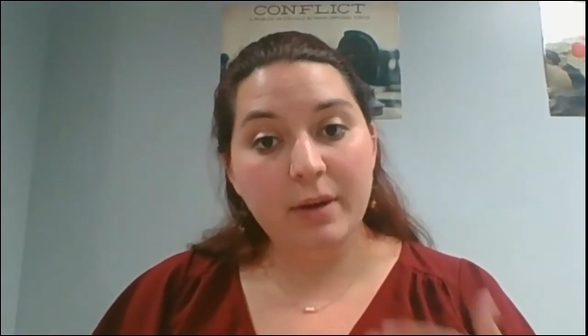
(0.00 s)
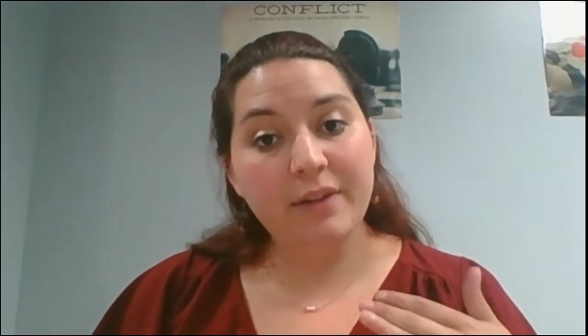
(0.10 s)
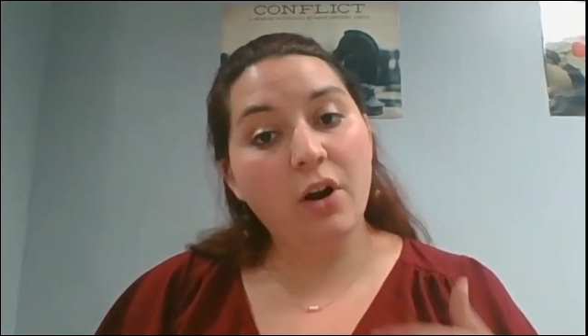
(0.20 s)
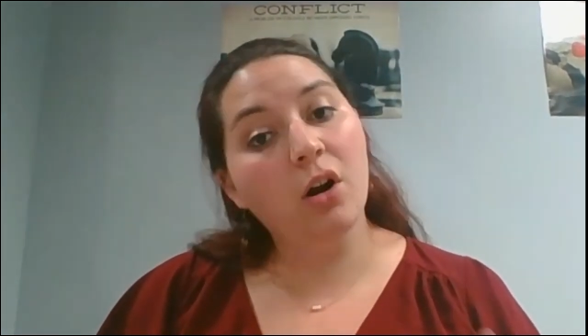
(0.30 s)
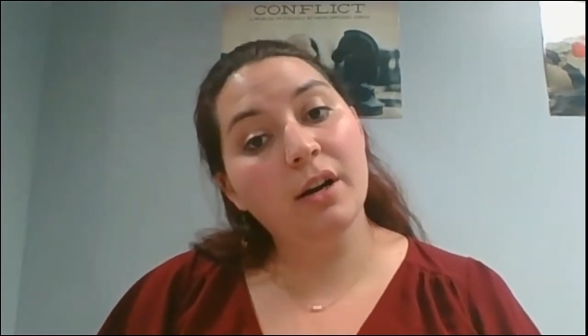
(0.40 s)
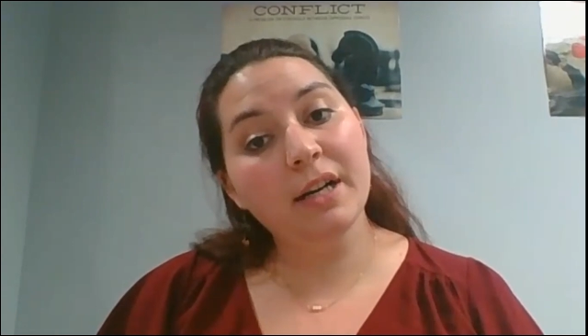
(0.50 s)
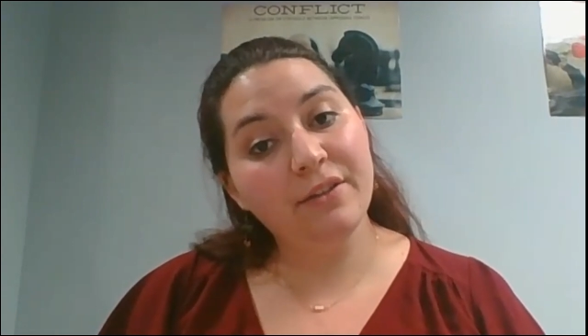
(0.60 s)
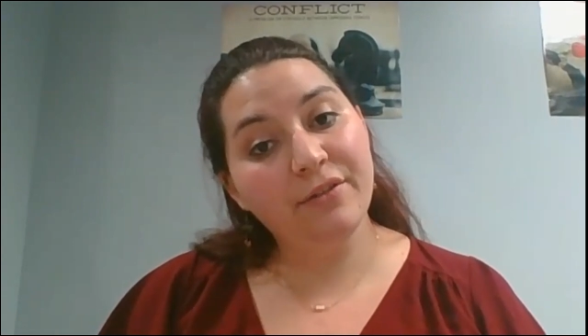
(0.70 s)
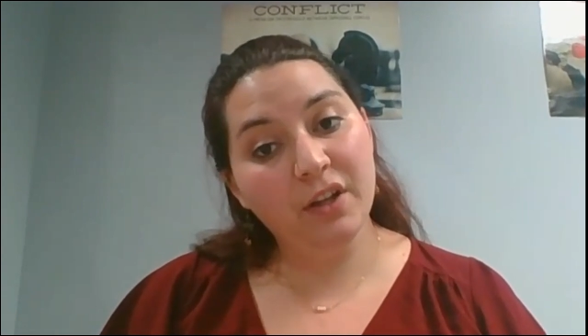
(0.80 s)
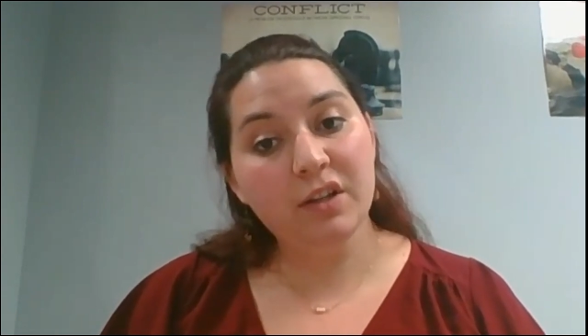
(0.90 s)
I've already
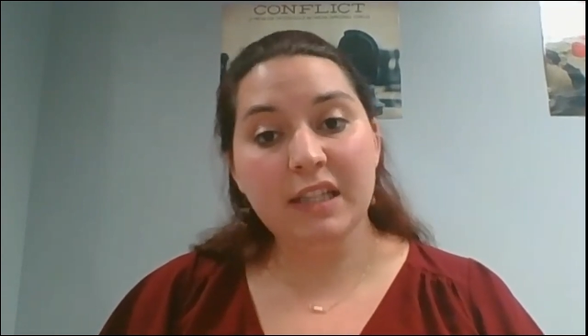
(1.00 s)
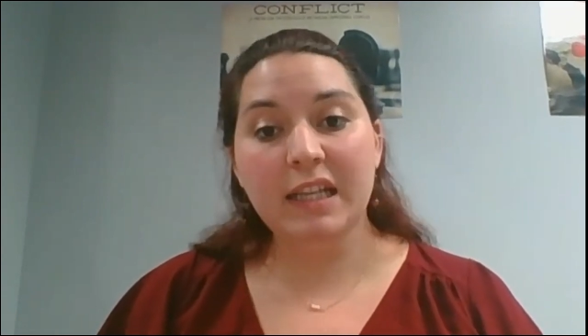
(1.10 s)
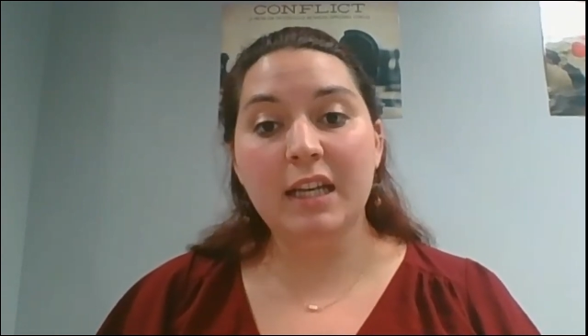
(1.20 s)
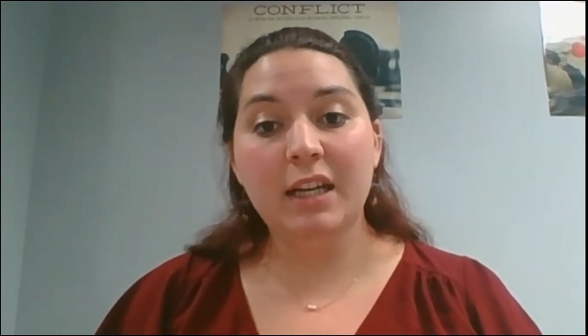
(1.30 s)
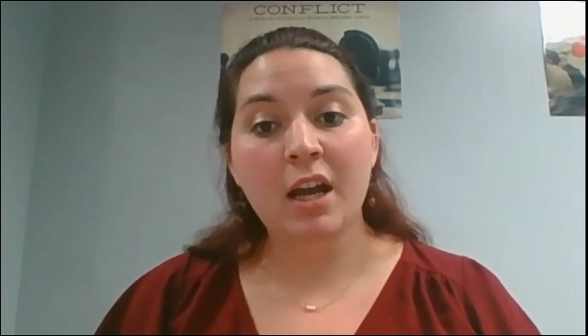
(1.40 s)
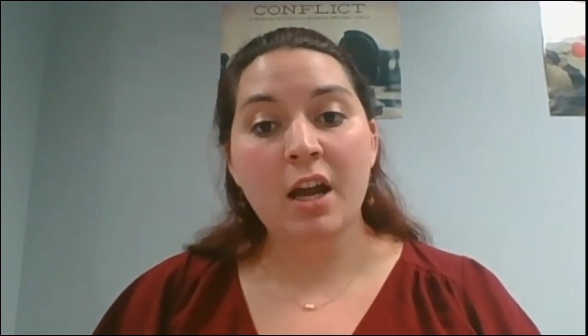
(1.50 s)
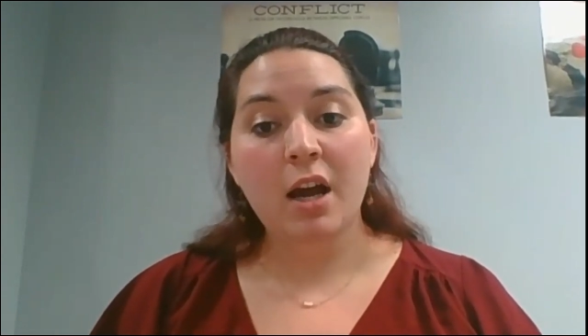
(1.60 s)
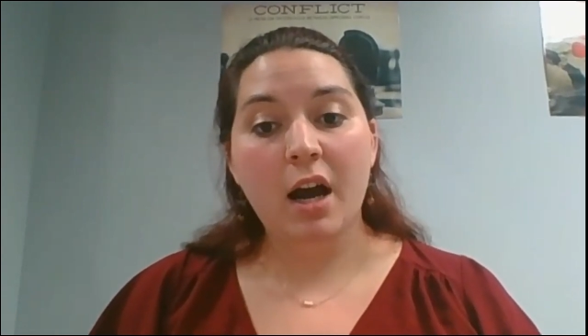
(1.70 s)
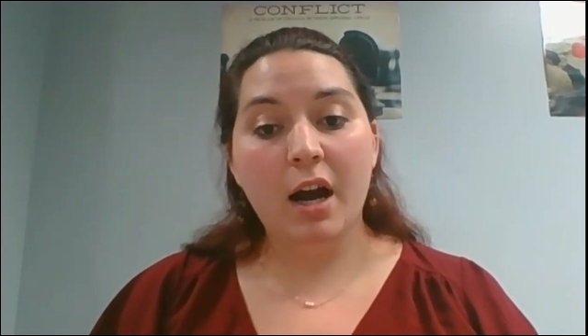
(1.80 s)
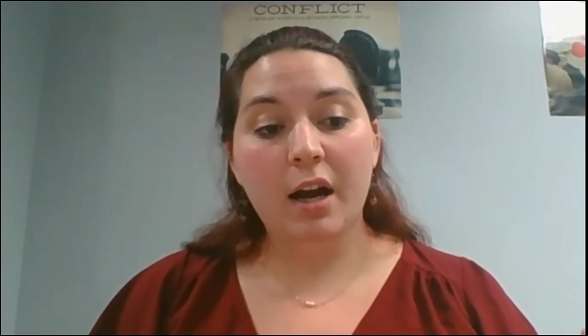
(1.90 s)
filled in
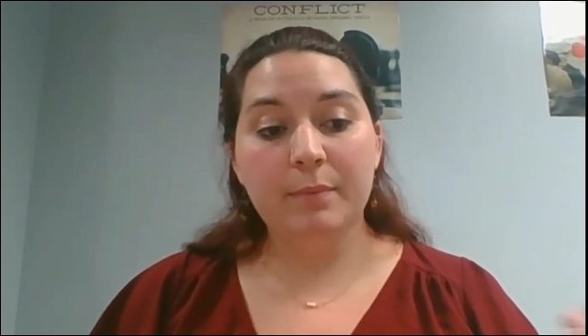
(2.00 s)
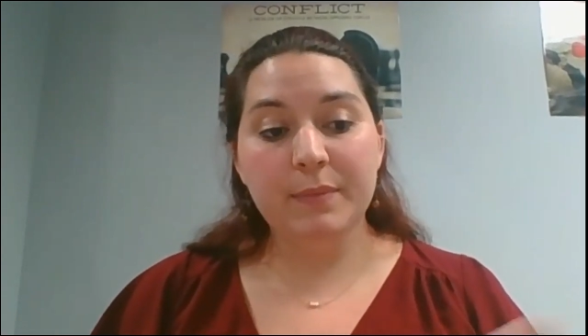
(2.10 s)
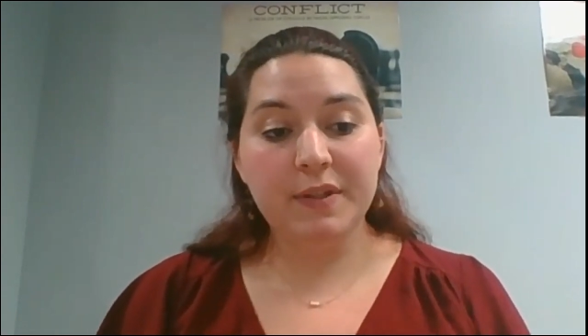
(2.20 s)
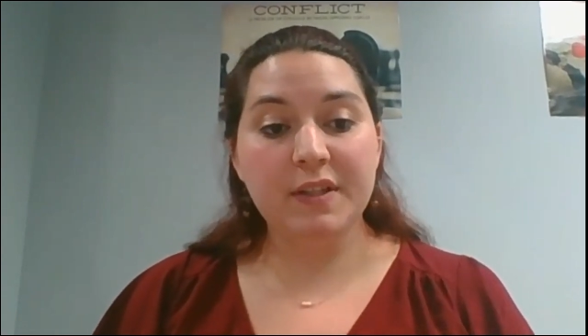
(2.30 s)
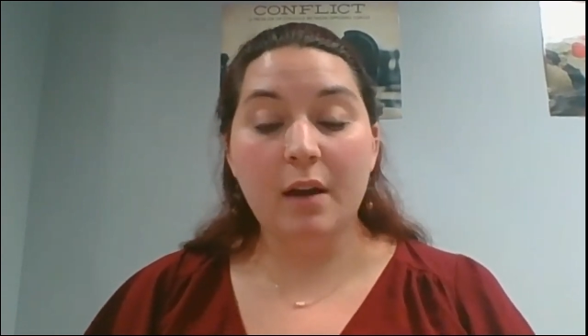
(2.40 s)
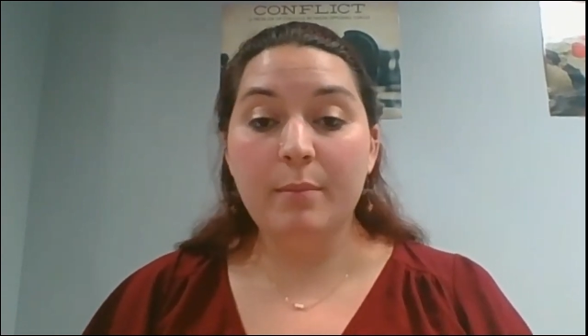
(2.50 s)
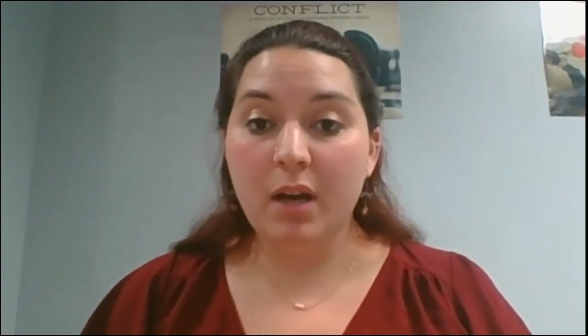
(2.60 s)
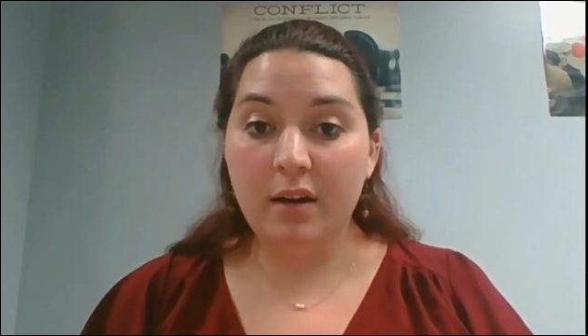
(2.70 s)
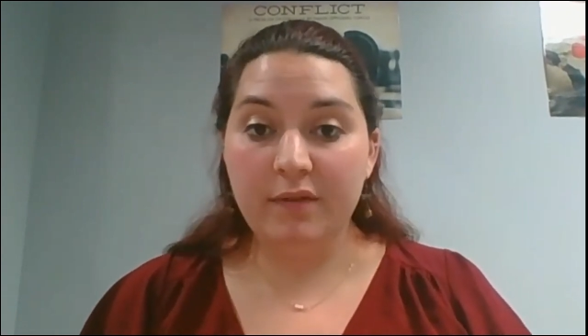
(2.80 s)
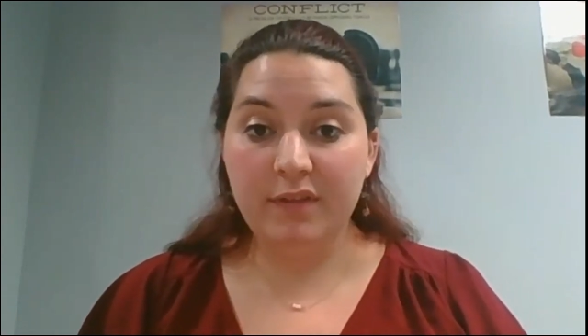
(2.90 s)
some
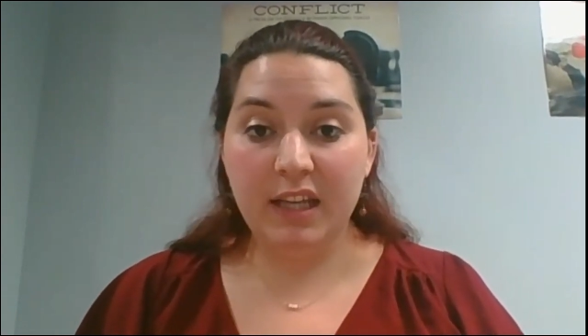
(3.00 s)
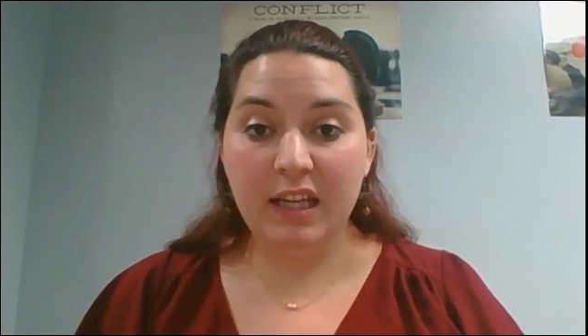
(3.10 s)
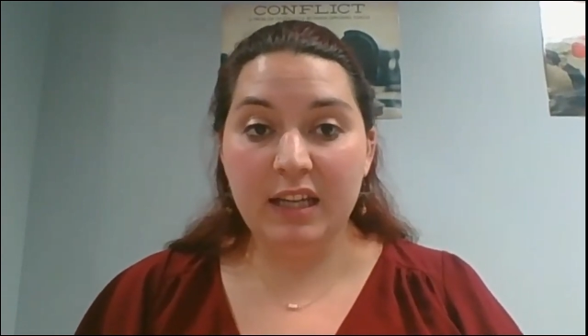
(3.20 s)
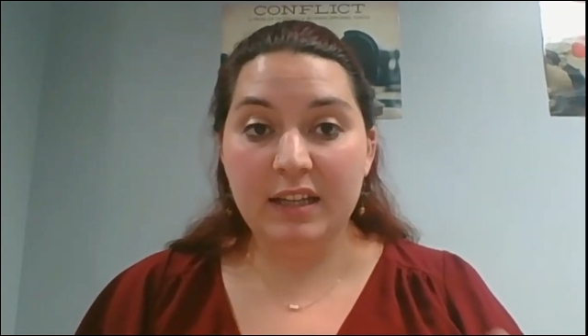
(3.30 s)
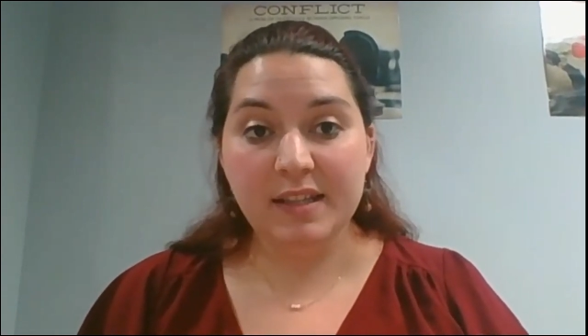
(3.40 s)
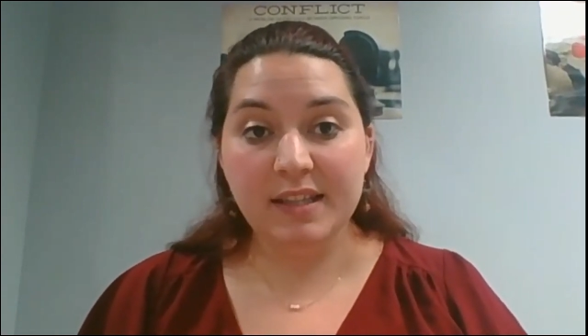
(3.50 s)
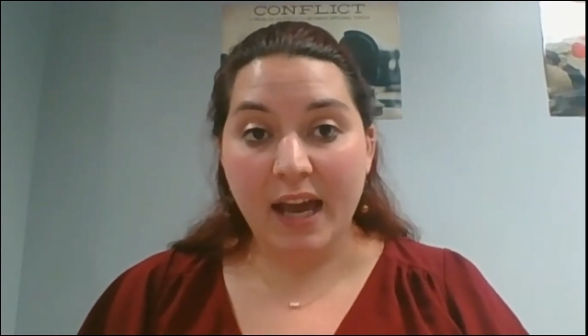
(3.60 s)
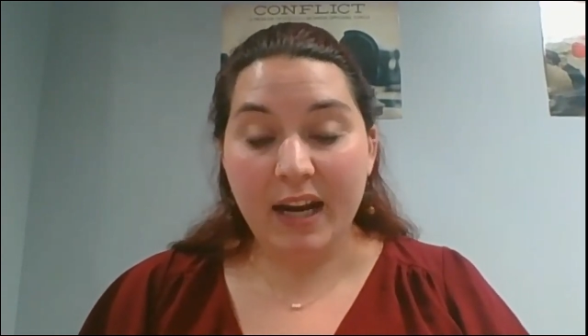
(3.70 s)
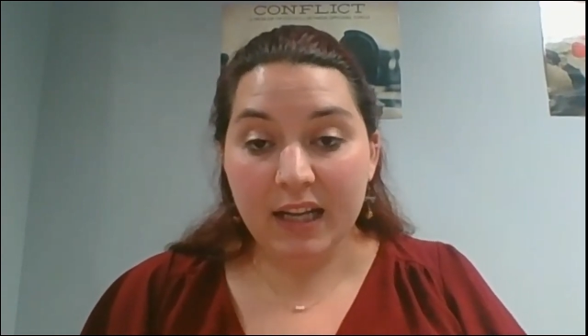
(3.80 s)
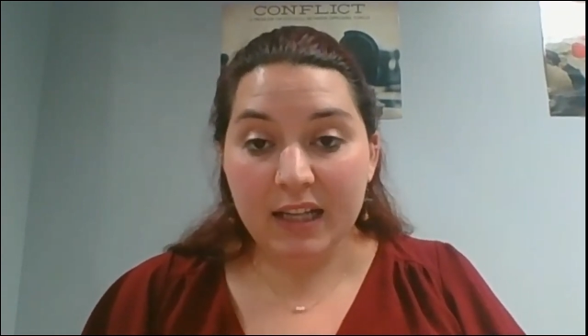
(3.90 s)
of the
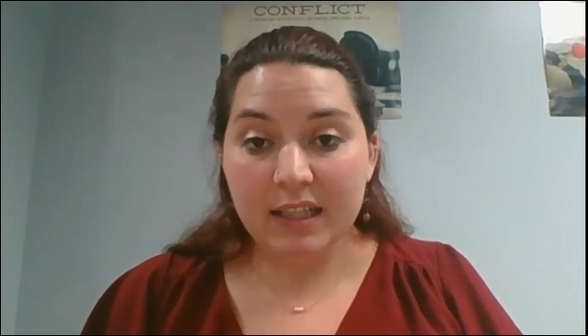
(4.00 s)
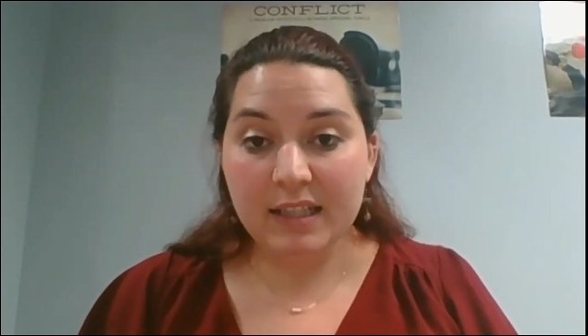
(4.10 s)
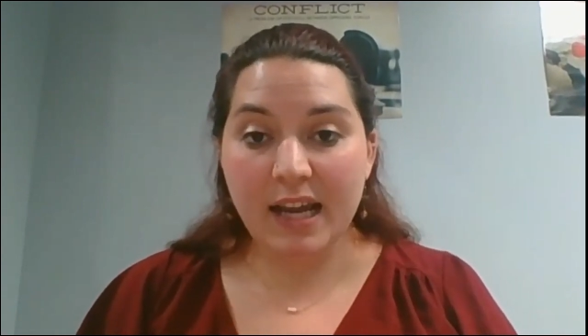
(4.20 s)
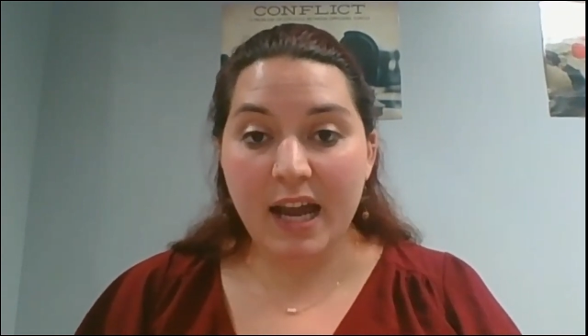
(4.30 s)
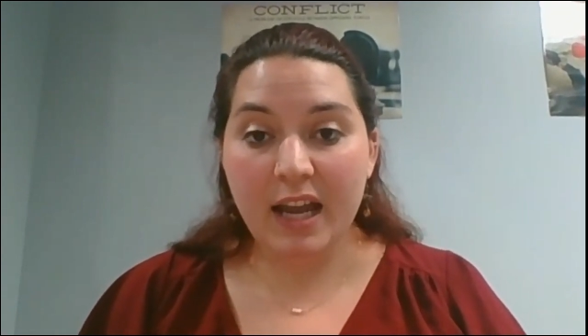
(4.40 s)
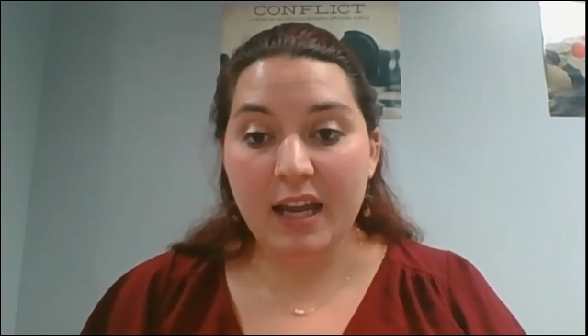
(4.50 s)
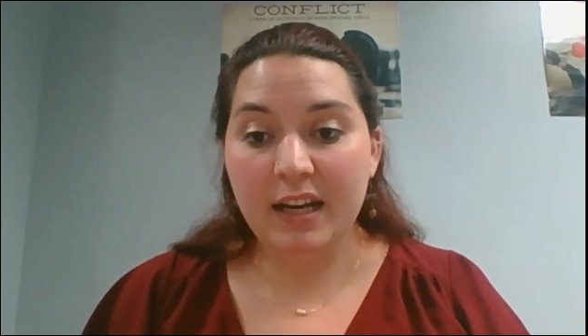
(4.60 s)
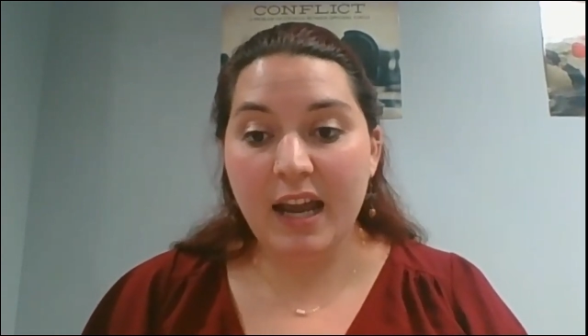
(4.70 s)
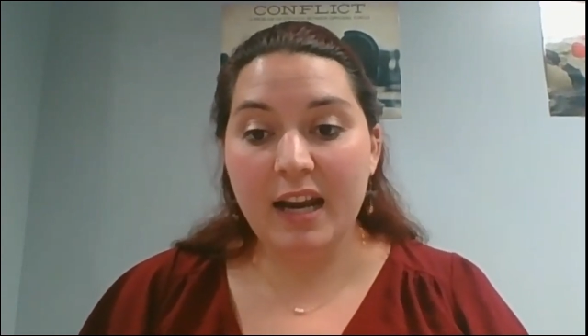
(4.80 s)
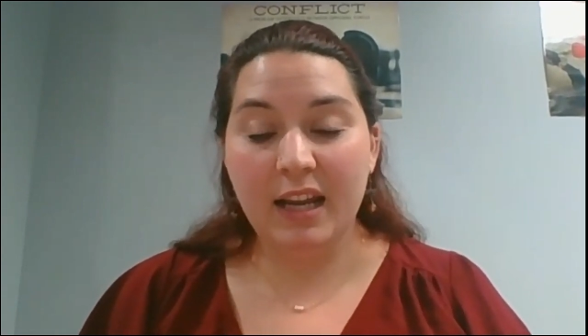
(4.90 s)
settings and